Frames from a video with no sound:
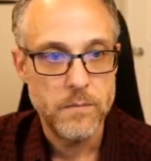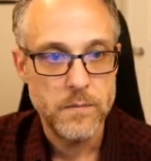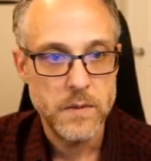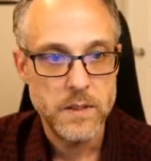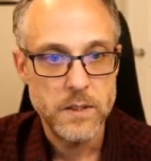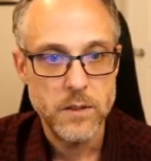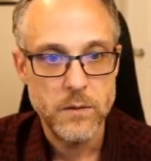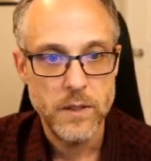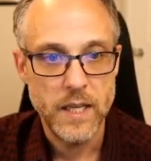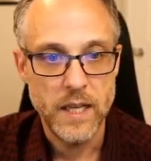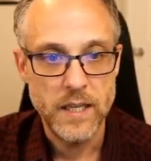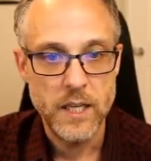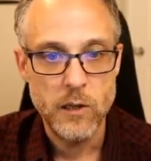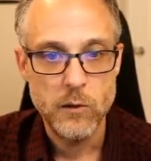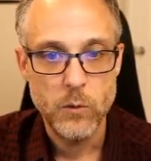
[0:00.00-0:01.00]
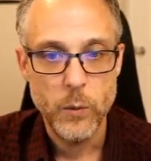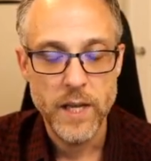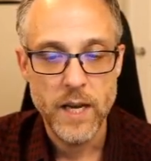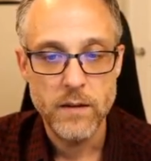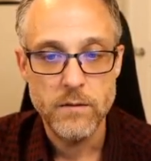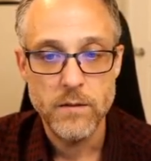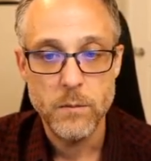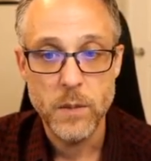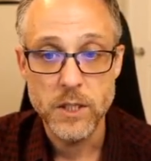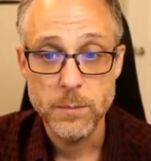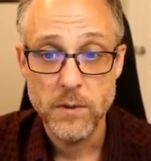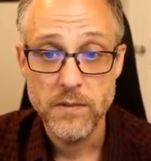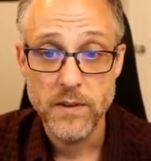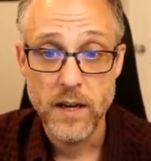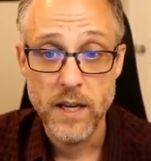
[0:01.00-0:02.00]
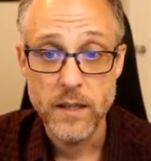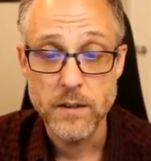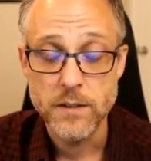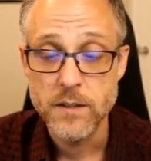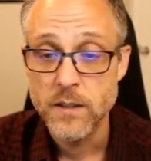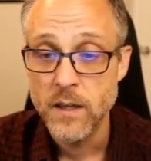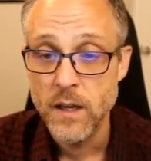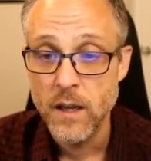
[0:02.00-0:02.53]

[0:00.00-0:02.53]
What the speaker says: So again, here we have multiple files,